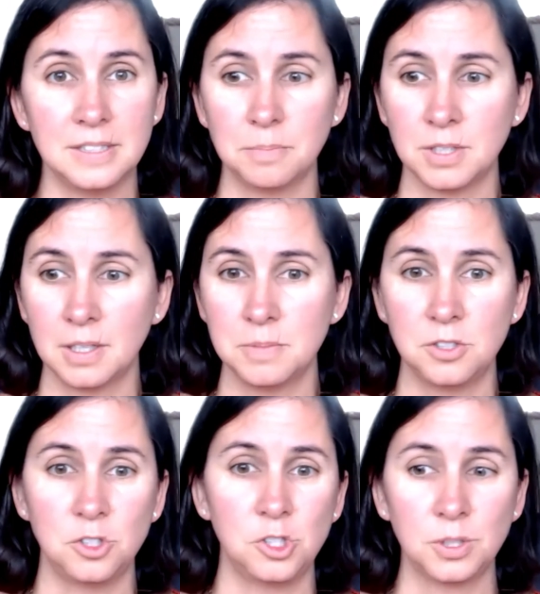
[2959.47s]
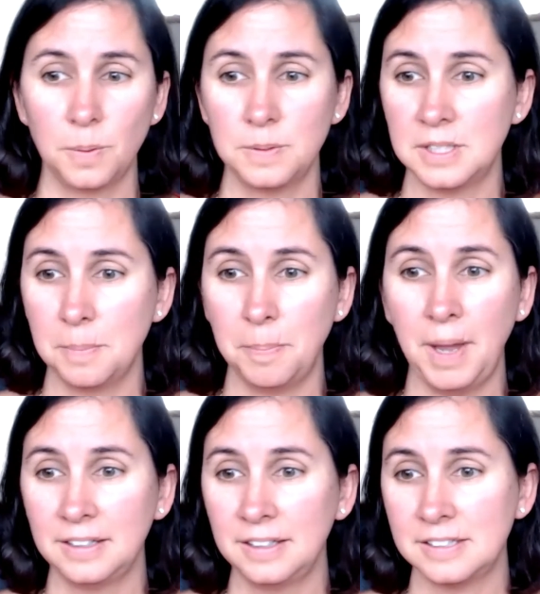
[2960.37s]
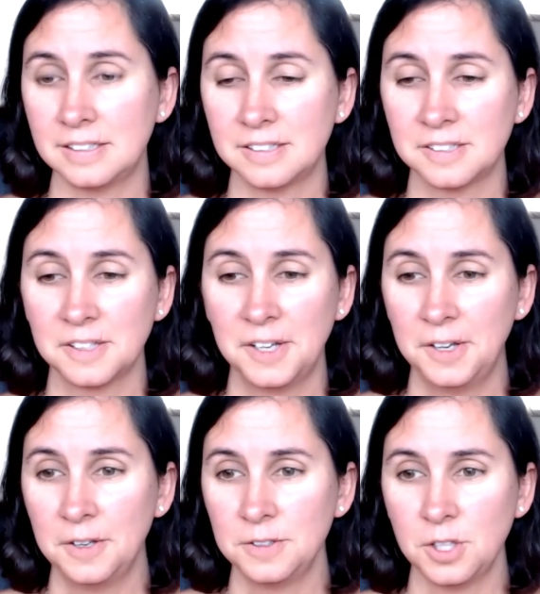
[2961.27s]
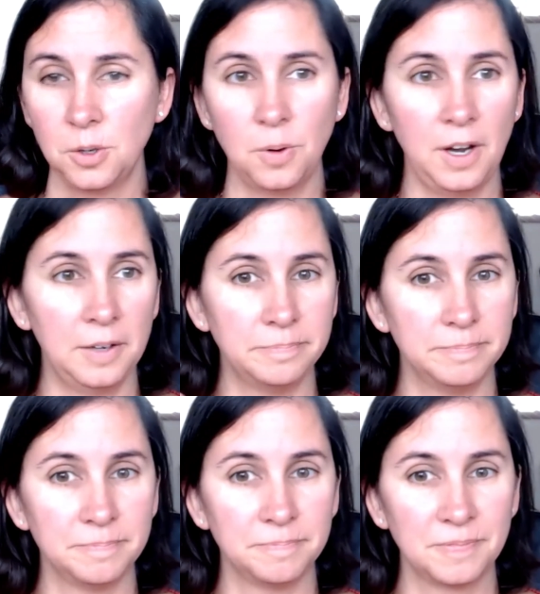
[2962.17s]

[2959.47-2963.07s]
Sometimes it's just going to the panelists. So, oh. um,